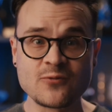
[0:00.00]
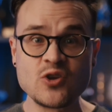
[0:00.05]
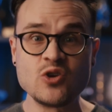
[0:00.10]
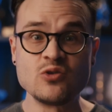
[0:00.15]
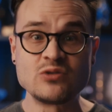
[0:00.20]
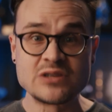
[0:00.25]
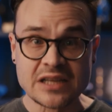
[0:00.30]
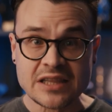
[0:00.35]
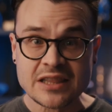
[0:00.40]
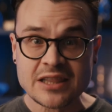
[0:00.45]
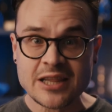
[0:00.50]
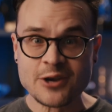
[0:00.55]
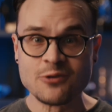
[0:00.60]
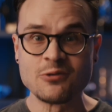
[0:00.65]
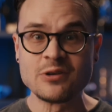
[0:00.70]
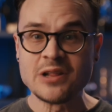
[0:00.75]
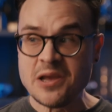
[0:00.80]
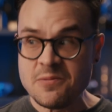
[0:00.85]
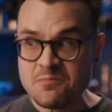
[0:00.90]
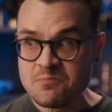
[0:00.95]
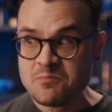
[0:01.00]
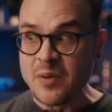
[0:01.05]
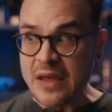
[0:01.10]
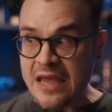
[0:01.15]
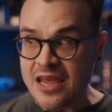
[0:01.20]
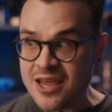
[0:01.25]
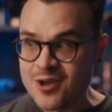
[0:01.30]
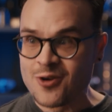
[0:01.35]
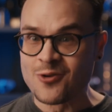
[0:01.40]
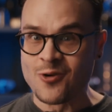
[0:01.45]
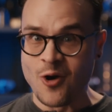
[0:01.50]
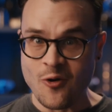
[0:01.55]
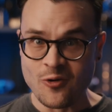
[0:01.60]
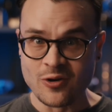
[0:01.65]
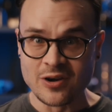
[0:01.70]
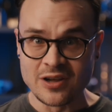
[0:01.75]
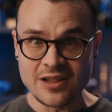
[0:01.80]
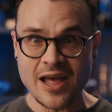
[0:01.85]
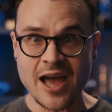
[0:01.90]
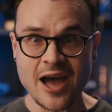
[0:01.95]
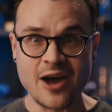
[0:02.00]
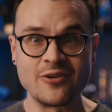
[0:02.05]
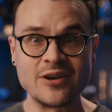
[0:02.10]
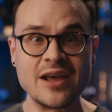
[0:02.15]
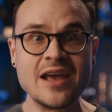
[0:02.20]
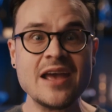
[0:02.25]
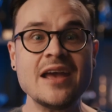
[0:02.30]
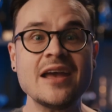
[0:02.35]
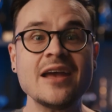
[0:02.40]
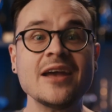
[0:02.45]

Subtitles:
for you to literally be your own cloud.